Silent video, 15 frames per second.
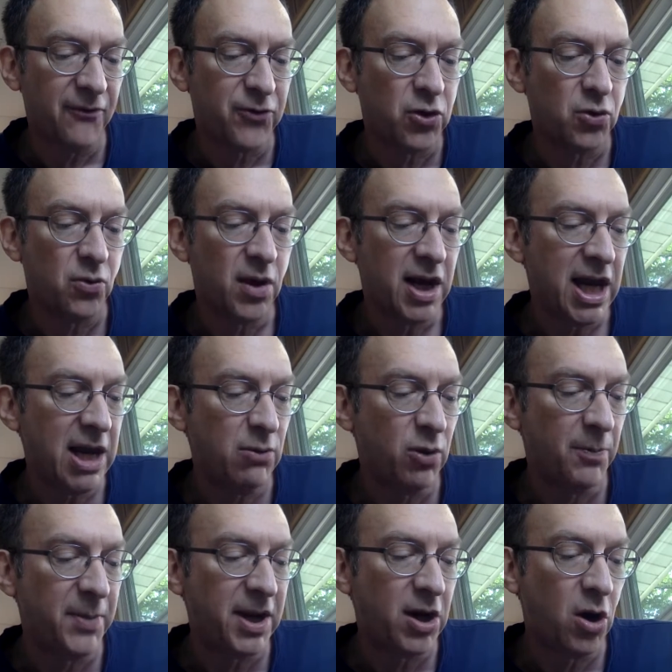of you! He
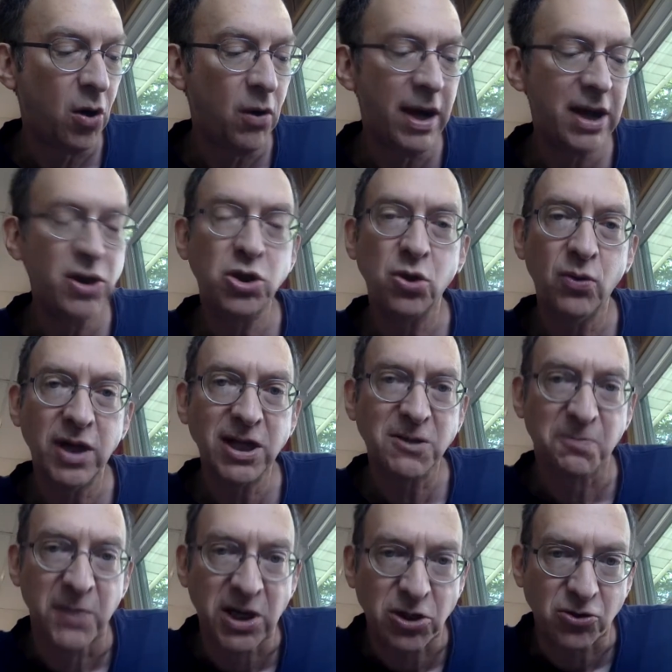will be going to his
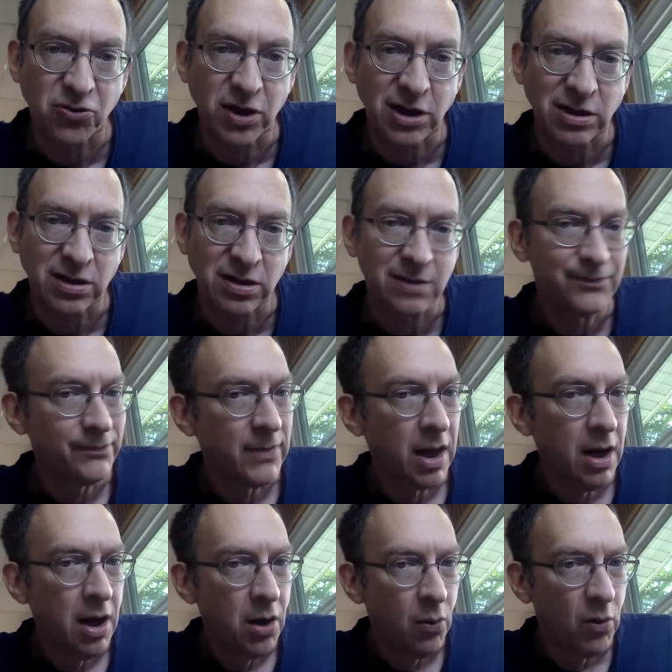mistress!"
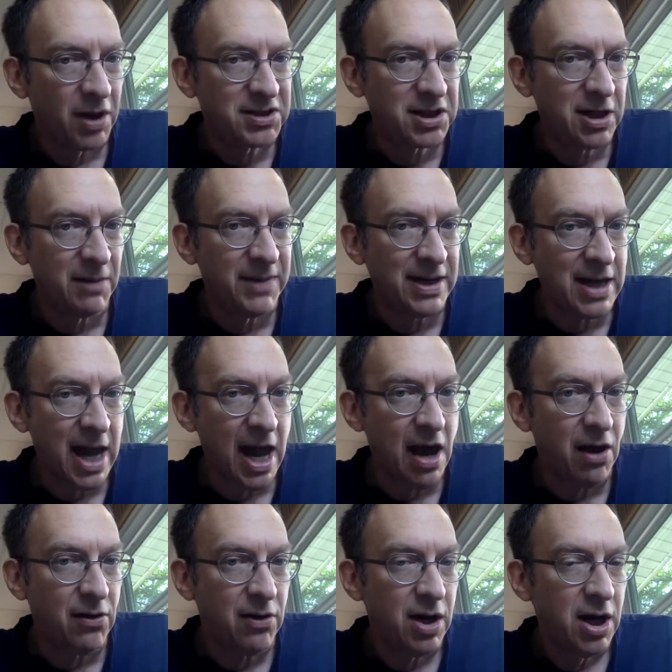It's coming now.
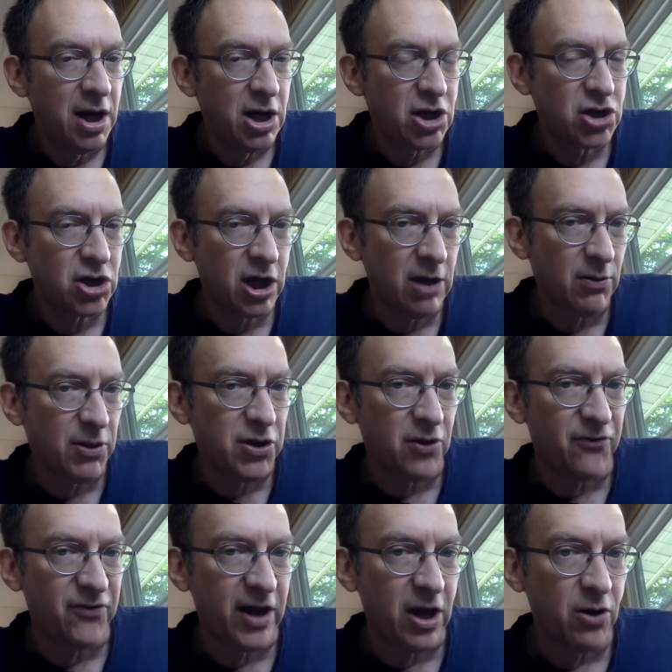Share it with
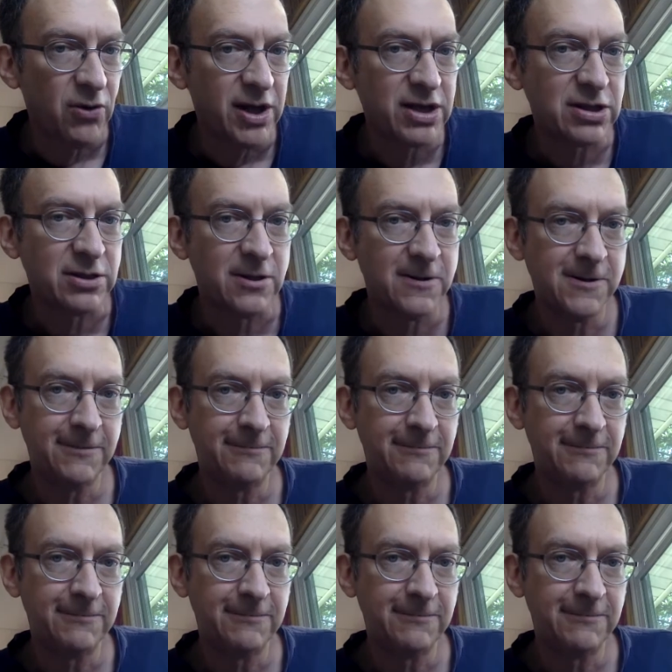your fellow listener.